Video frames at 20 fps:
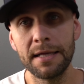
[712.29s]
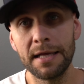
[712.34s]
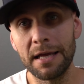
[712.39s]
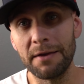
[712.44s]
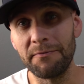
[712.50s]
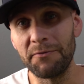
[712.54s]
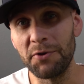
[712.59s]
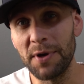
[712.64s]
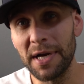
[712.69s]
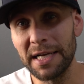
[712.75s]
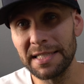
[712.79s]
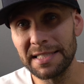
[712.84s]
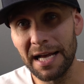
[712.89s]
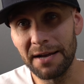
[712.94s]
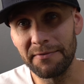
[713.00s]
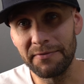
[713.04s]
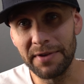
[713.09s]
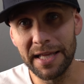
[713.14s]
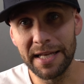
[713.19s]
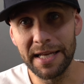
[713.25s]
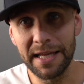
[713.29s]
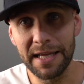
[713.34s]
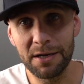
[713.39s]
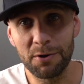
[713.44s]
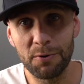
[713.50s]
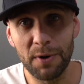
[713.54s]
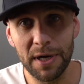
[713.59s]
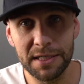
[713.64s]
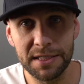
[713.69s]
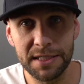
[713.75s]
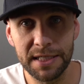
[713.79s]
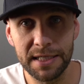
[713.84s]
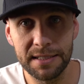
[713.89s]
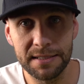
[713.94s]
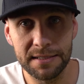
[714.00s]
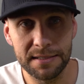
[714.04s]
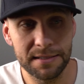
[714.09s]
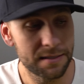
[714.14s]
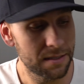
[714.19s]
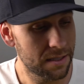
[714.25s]
if you guys have any
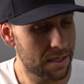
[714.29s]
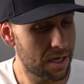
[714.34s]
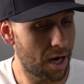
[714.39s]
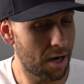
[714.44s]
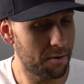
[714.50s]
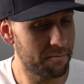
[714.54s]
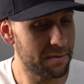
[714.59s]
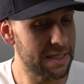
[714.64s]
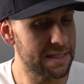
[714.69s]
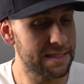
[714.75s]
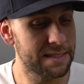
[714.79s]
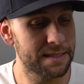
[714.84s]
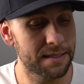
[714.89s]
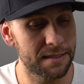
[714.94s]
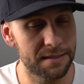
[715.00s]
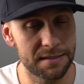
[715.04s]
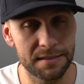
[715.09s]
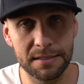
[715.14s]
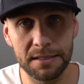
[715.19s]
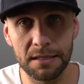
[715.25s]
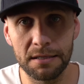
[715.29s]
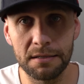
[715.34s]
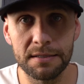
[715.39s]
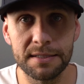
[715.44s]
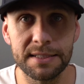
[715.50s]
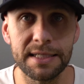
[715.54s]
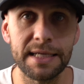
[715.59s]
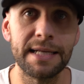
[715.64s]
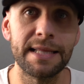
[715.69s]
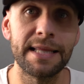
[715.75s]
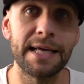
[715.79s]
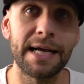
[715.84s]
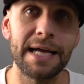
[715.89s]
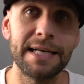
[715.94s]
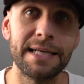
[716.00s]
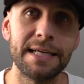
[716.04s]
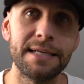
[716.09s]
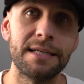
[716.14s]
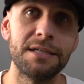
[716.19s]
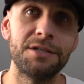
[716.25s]
questions, comments, concerns, anything
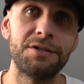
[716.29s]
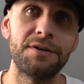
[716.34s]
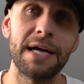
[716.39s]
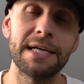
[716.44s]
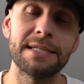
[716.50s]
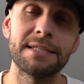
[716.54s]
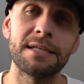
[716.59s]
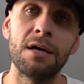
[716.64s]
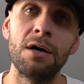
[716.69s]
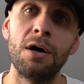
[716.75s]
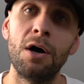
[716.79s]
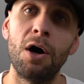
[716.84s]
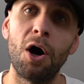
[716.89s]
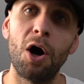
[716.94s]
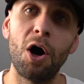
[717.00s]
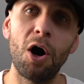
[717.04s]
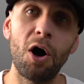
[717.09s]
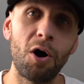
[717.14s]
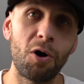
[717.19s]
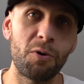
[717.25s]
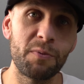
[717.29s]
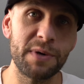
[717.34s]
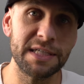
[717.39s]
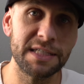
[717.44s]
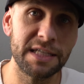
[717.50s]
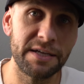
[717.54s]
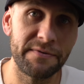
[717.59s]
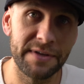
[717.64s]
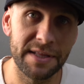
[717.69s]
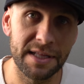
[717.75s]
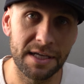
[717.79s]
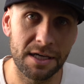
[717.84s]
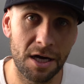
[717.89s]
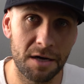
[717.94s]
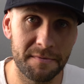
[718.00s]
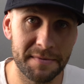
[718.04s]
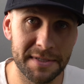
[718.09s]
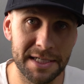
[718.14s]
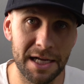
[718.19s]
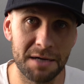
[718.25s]
I didn't address, always leave it in the
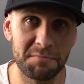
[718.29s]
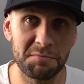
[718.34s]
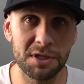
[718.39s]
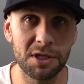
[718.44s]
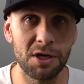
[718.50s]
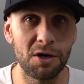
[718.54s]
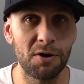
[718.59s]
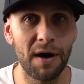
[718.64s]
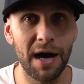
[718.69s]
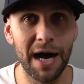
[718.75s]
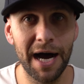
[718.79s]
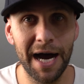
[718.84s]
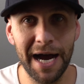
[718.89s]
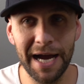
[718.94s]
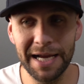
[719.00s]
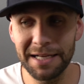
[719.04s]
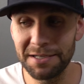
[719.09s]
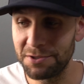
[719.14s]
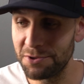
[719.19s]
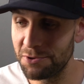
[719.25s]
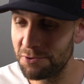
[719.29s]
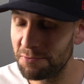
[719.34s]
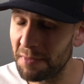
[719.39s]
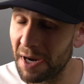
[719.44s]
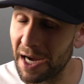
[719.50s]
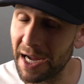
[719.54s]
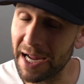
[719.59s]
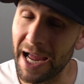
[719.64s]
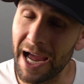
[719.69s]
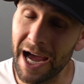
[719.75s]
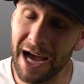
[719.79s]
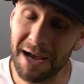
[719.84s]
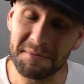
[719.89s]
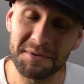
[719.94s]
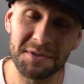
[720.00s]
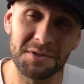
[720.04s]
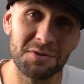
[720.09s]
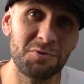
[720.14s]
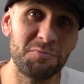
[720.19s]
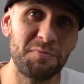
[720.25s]
comments down below. I do my
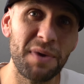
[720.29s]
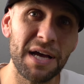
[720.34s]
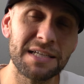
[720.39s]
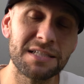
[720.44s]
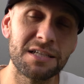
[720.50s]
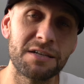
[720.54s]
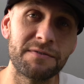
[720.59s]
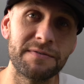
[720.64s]
absolute best